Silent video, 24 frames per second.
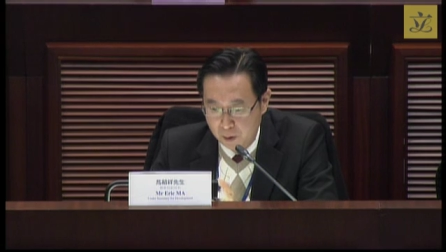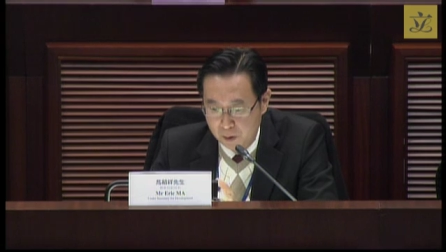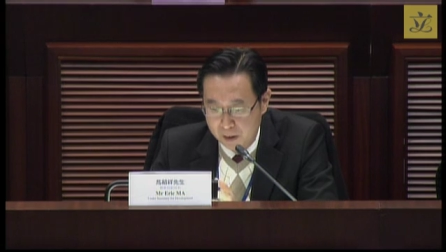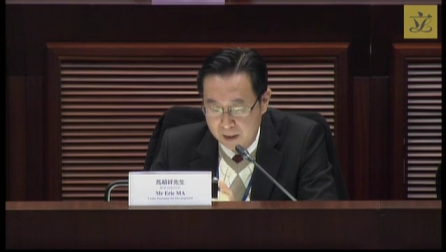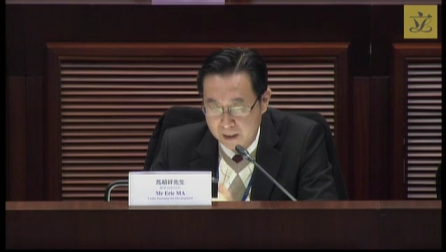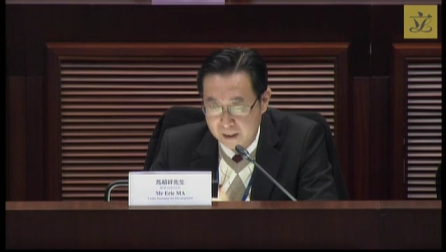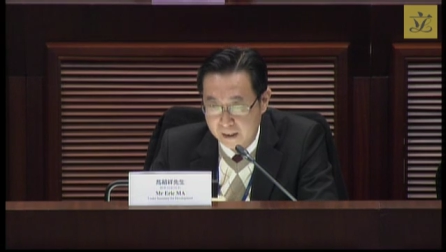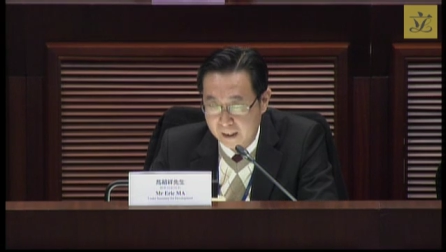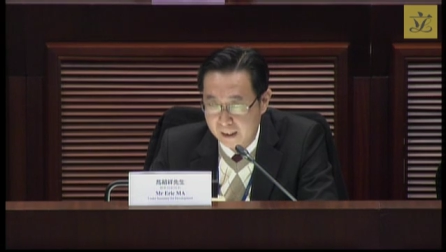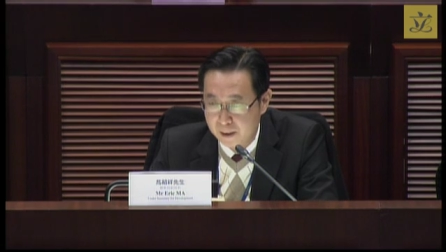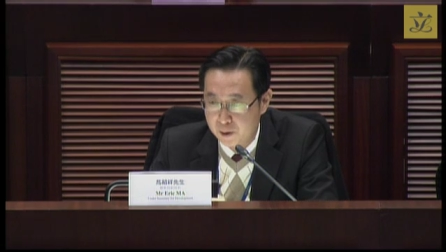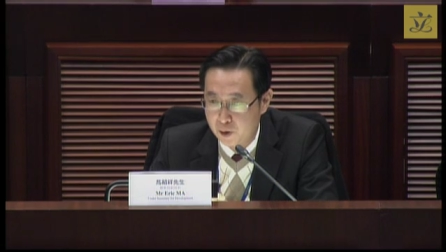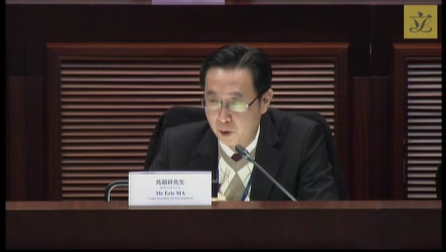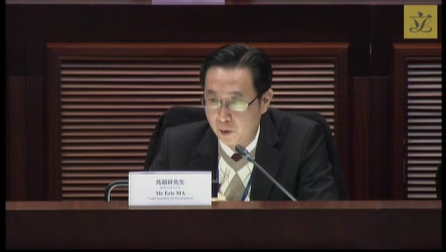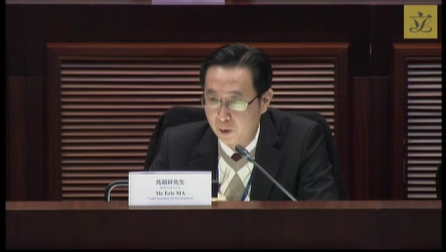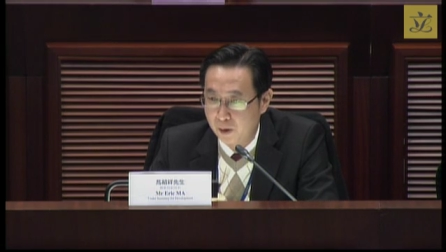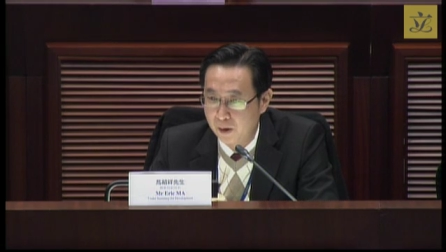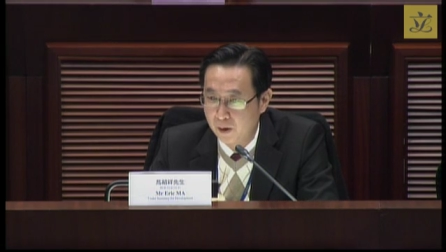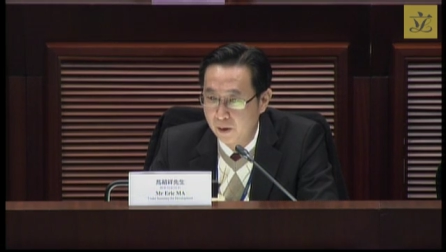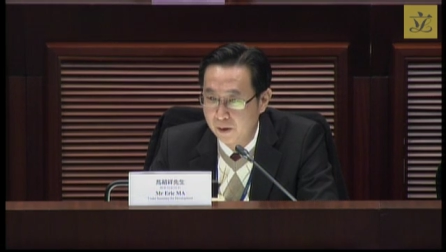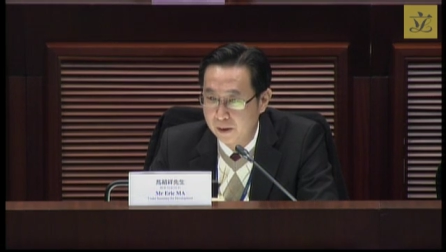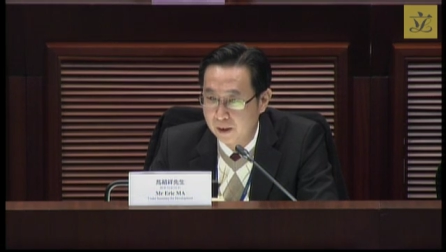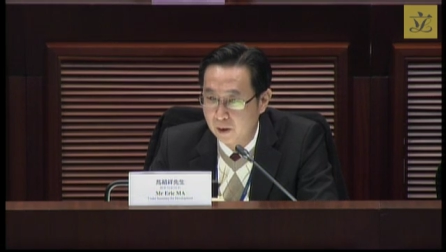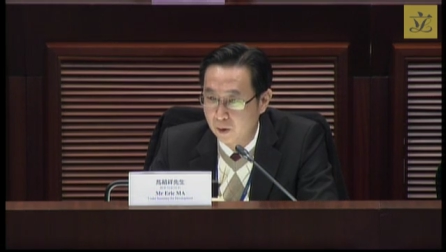for me to
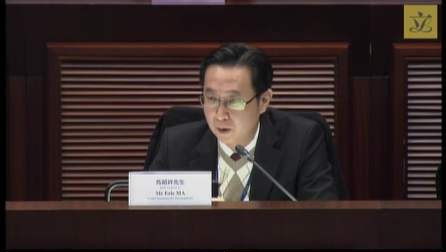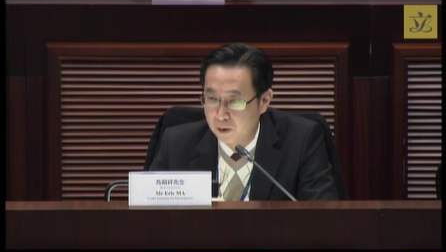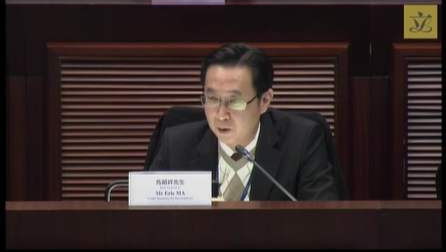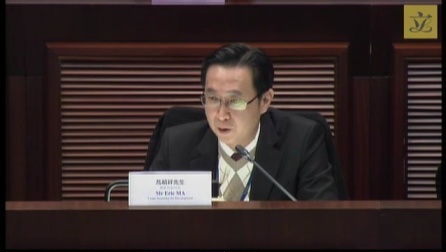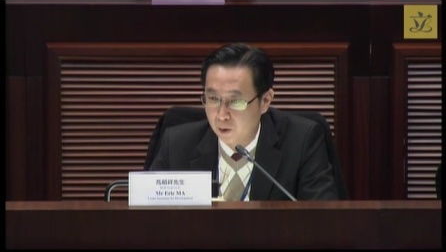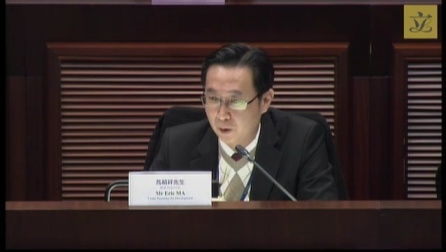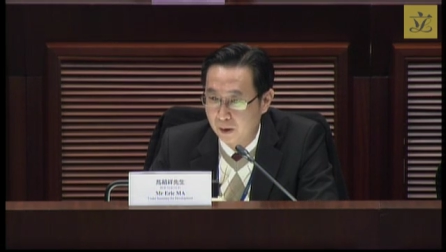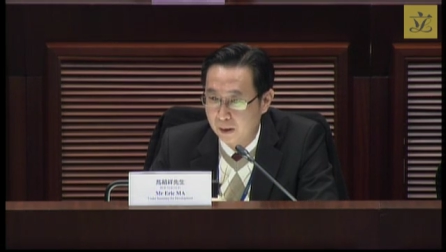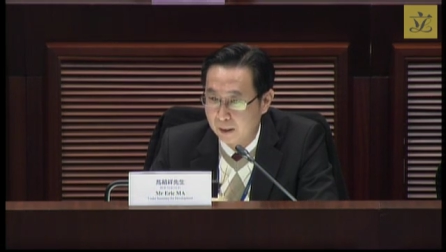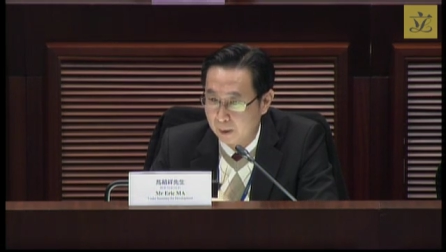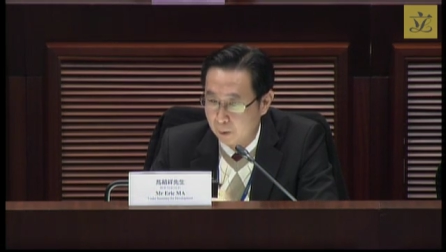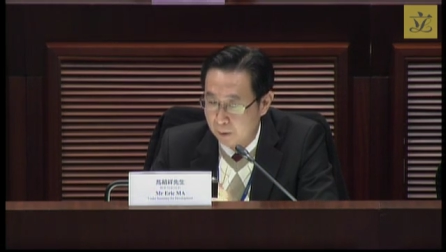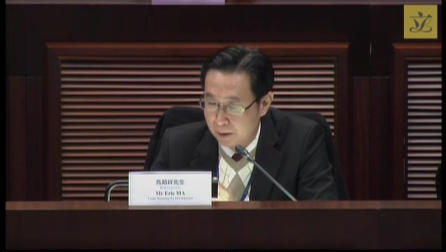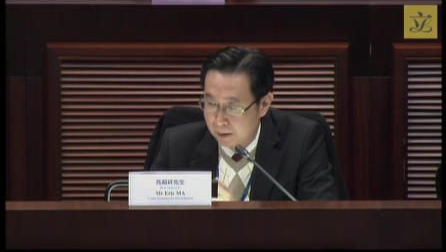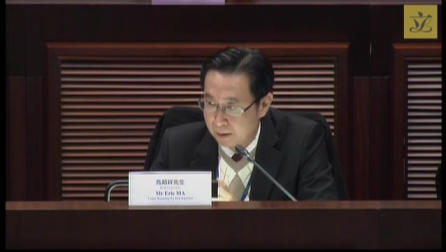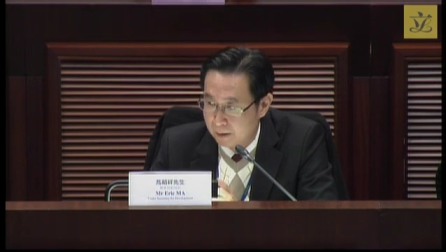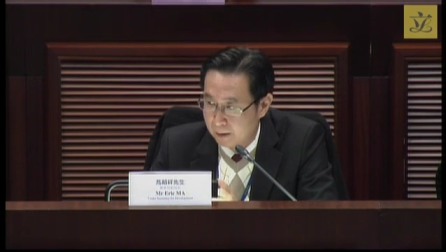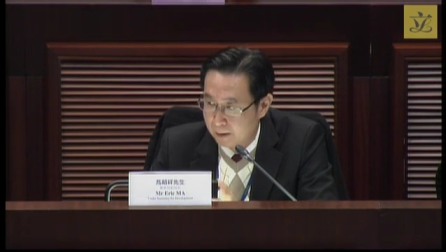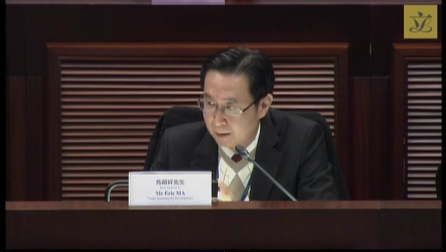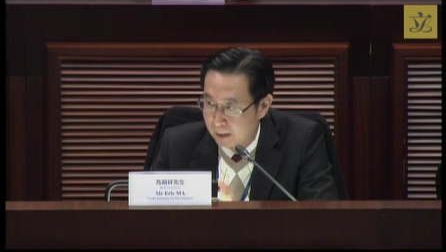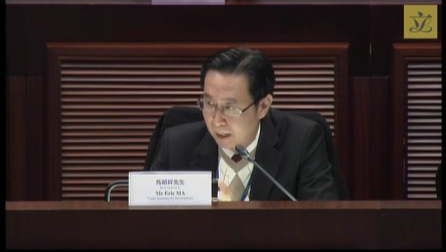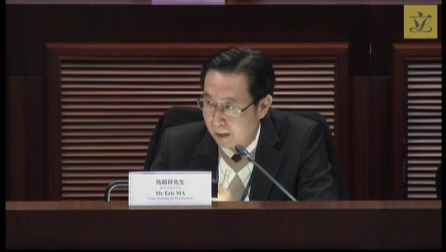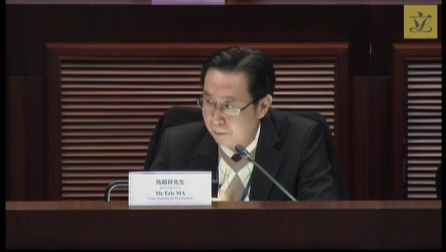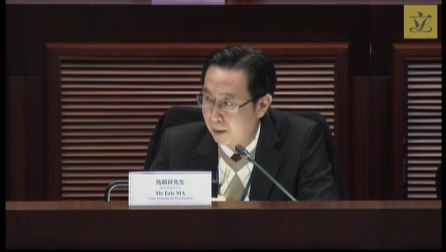give you the crude
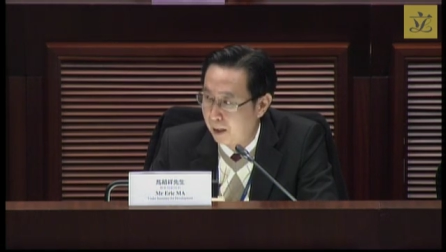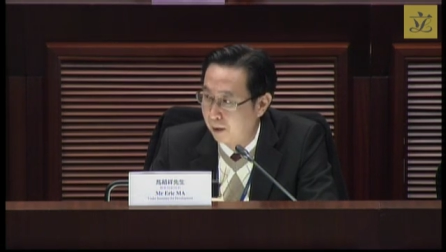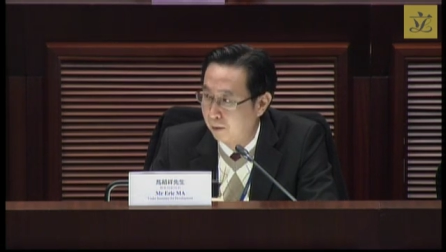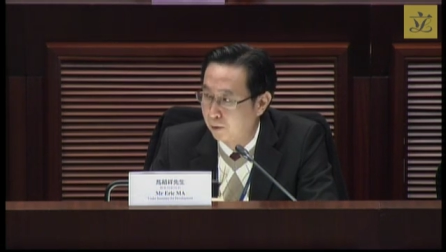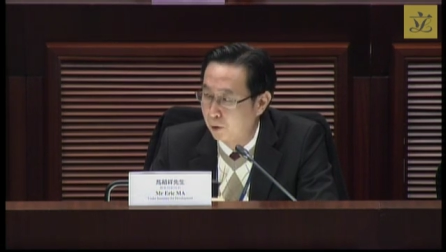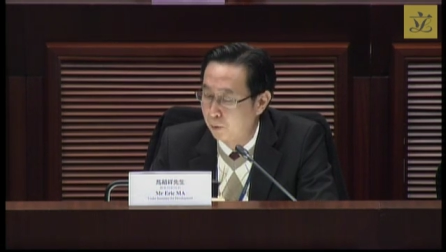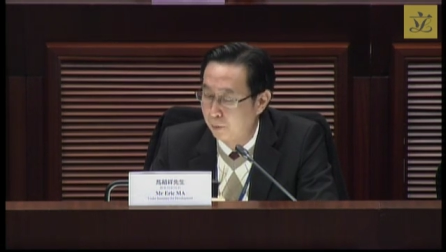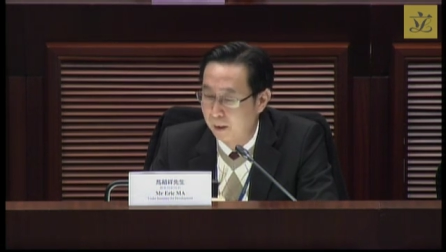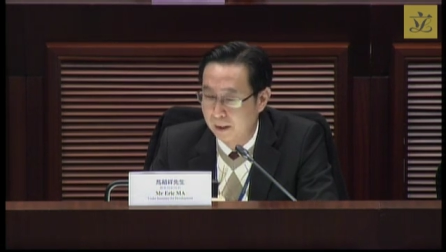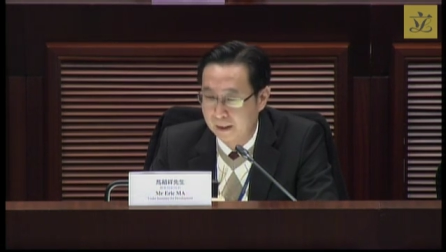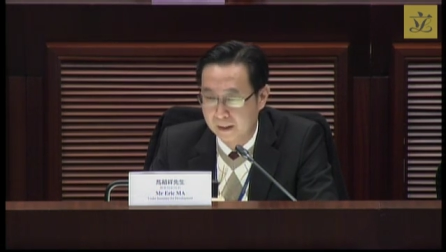data